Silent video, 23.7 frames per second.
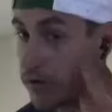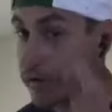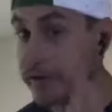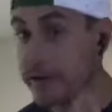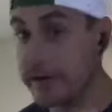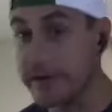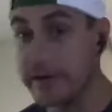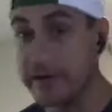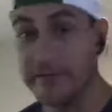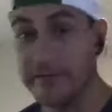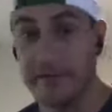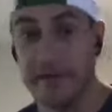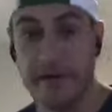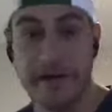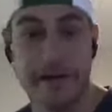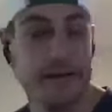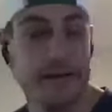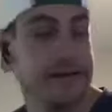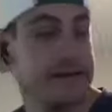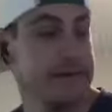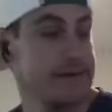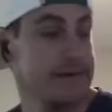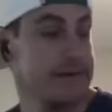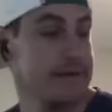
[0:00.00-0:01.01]
and you
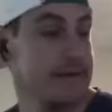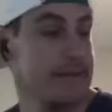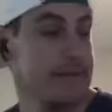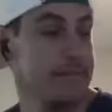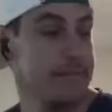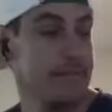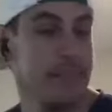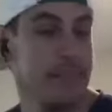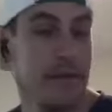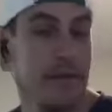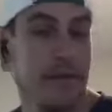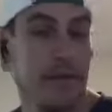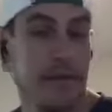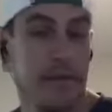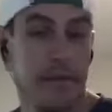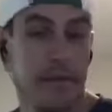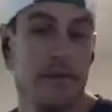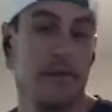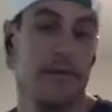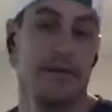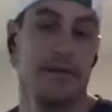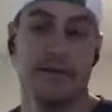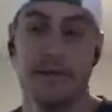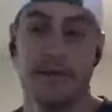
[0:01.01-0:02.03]
forget. So
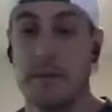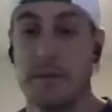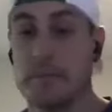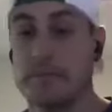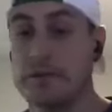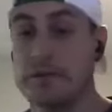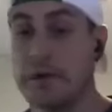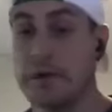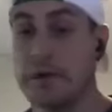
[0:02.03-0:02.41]
sometimes they don't